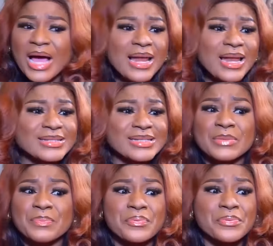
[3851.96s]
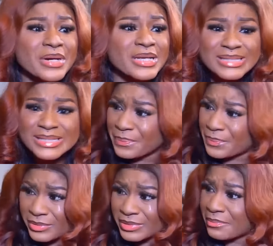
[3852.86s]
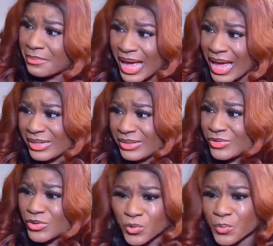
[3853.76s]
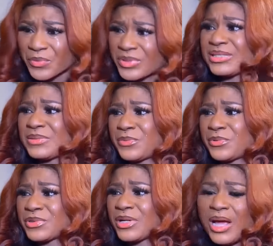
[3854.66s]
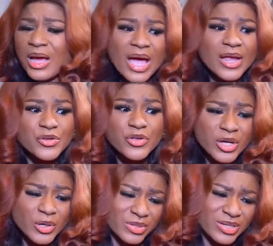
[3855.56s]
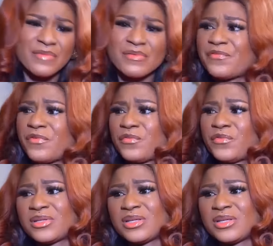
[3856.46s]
Alex is a principled man, too principled. I knew he would never fall for